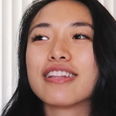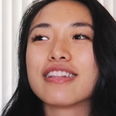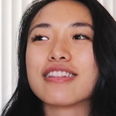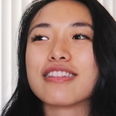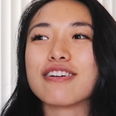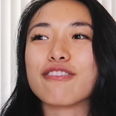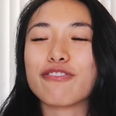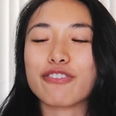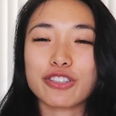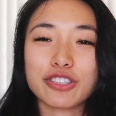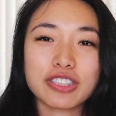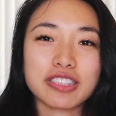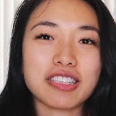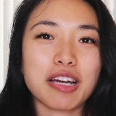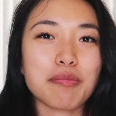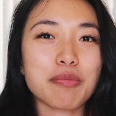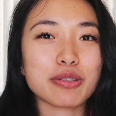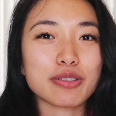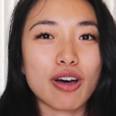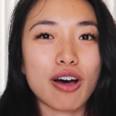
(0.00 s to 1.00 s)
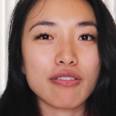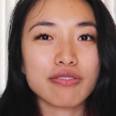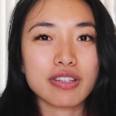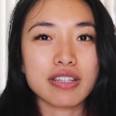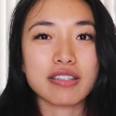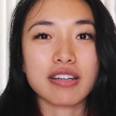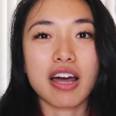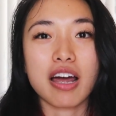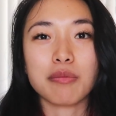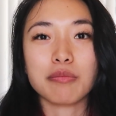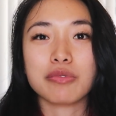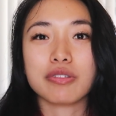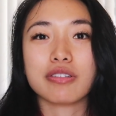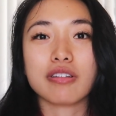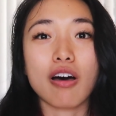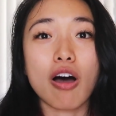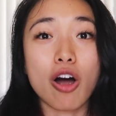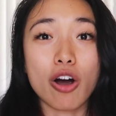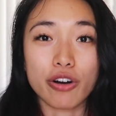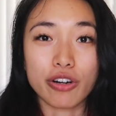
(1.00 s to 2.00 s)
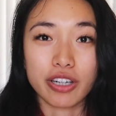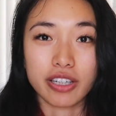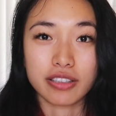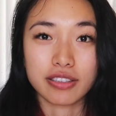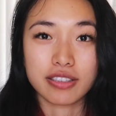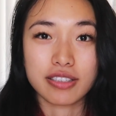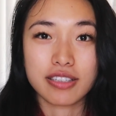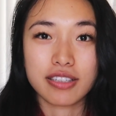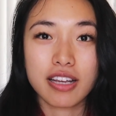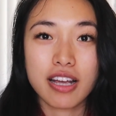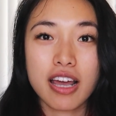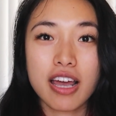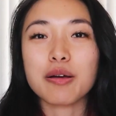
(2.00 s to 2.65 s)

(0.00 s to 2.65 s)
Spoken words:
the first step is oftentimes the hardest.